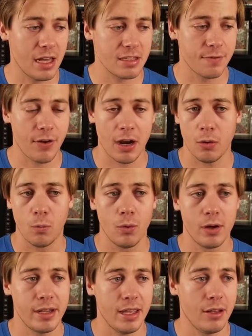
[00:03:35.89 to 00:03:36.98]
classifier
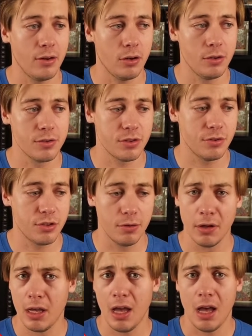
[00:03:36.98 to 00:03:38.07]
one and also two.